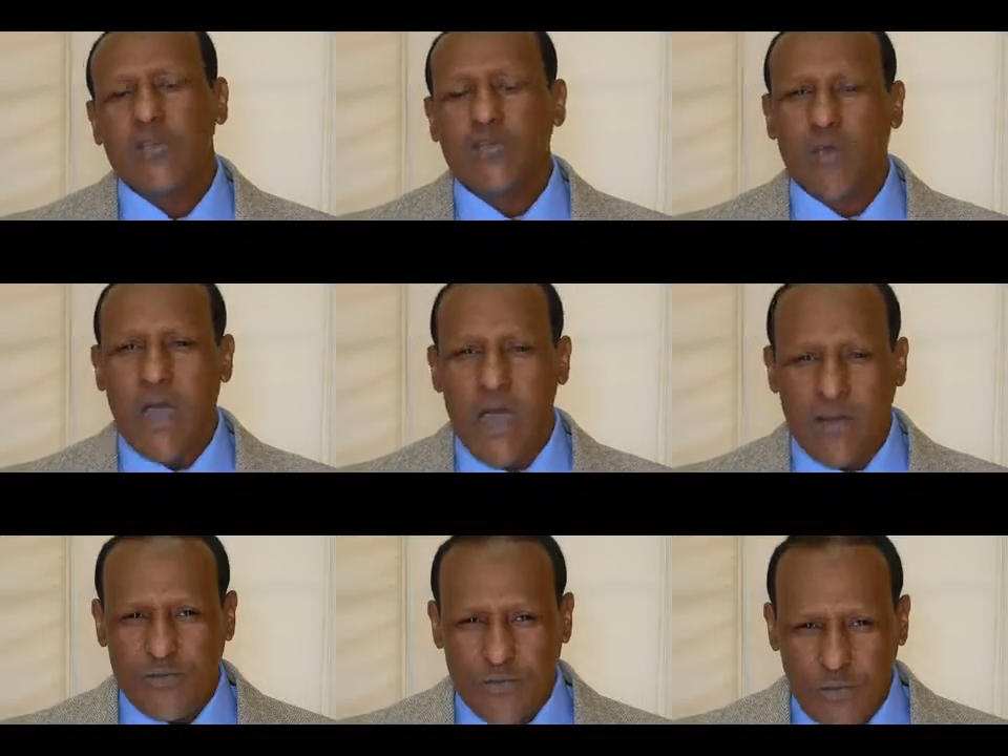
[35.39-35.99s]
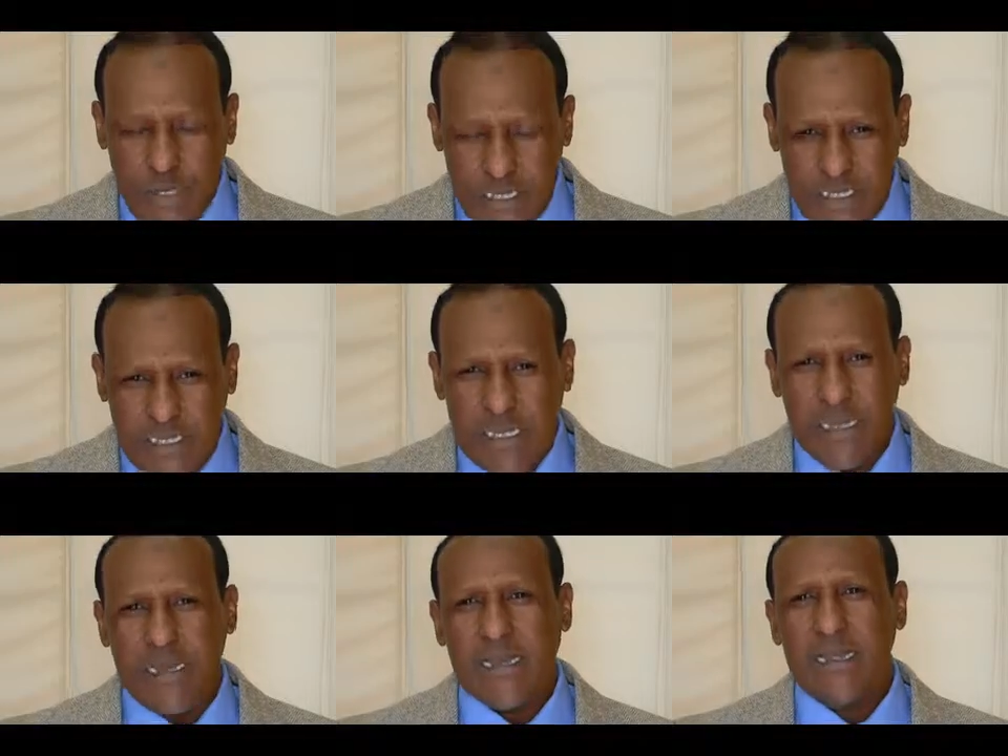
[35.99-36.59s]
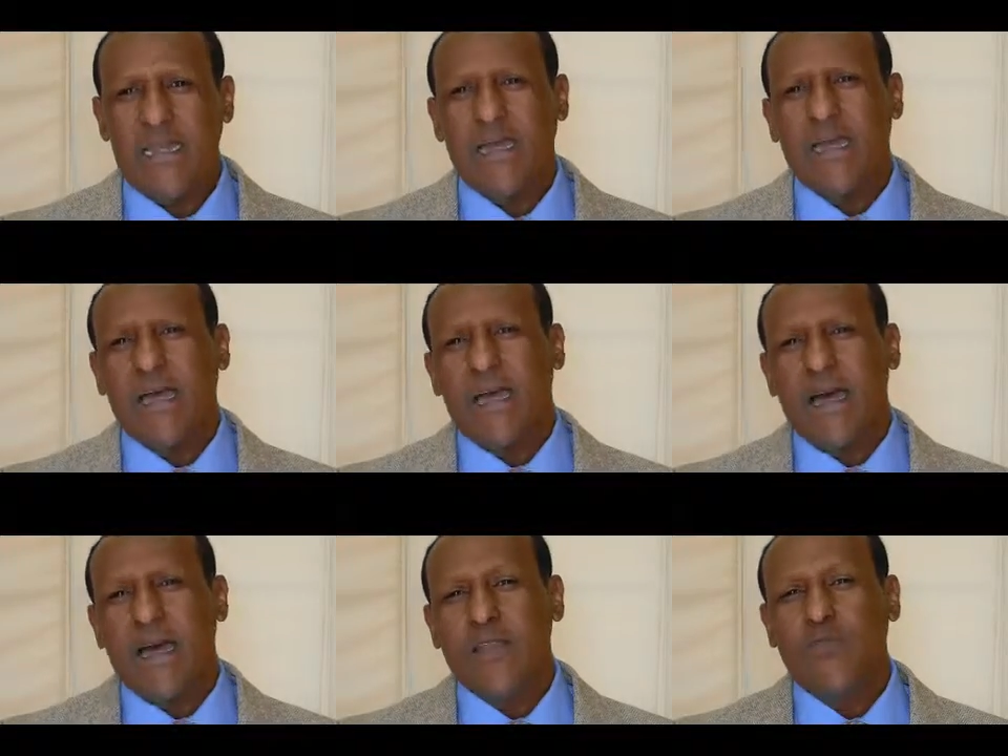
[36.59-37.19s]
You have to listen
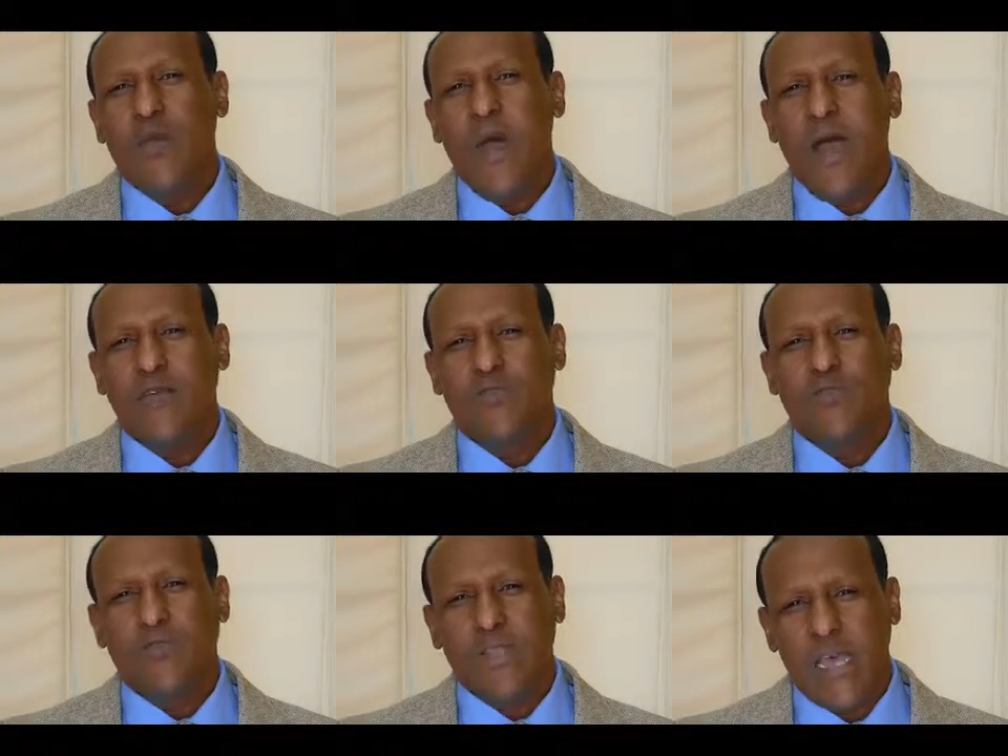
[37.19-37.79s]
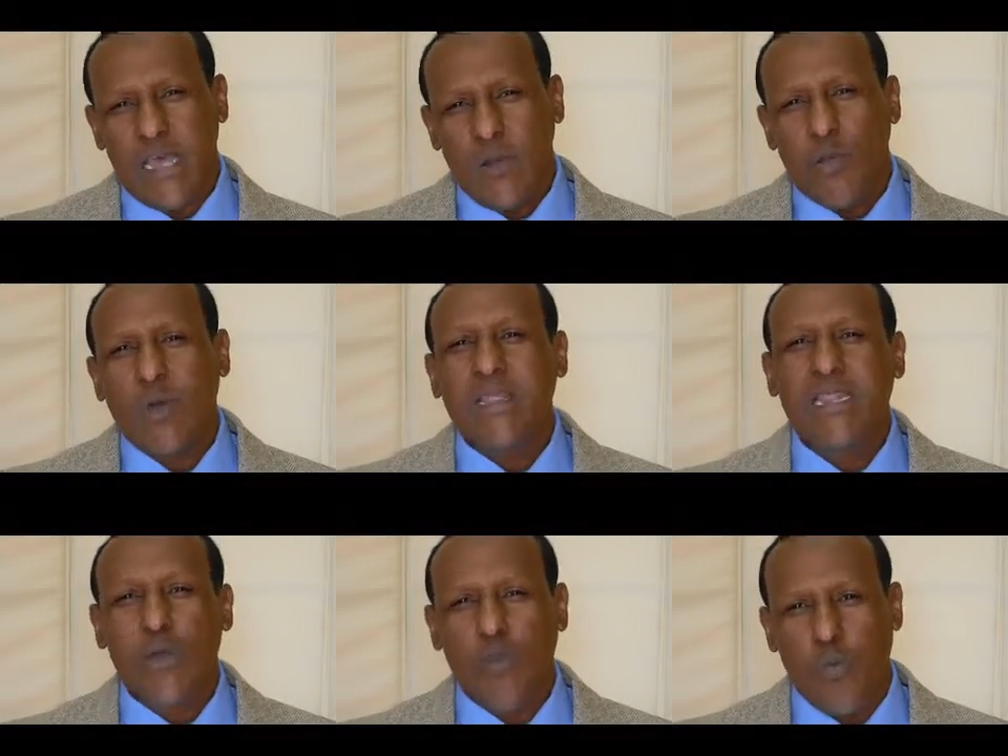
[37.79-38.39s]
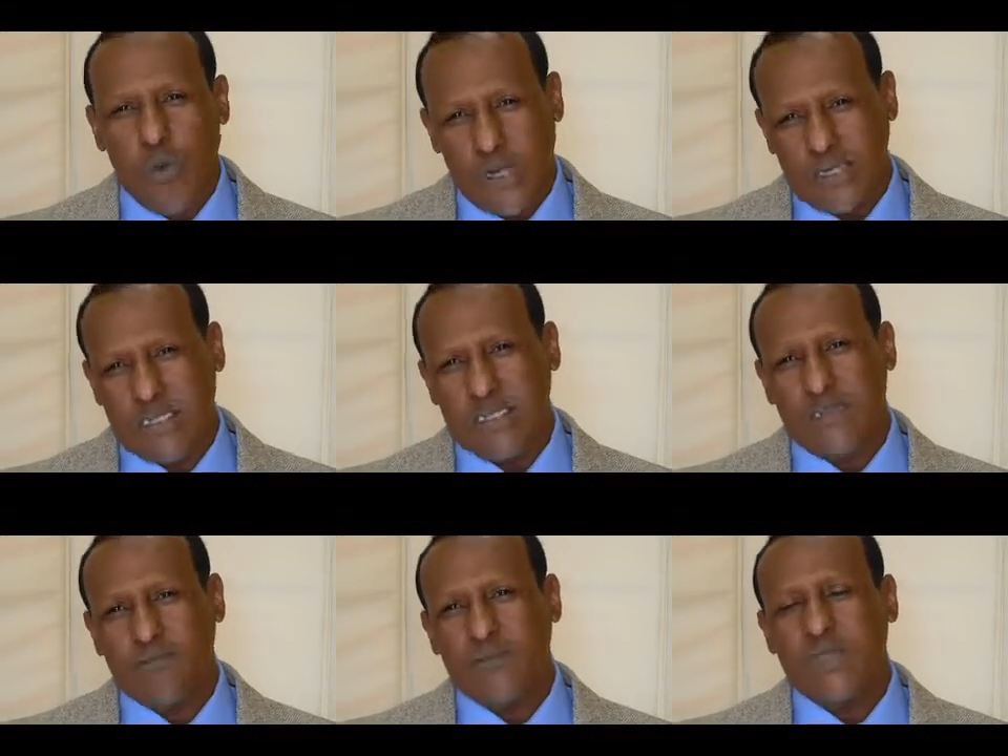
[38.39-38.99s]
and you have to tell what they wanted.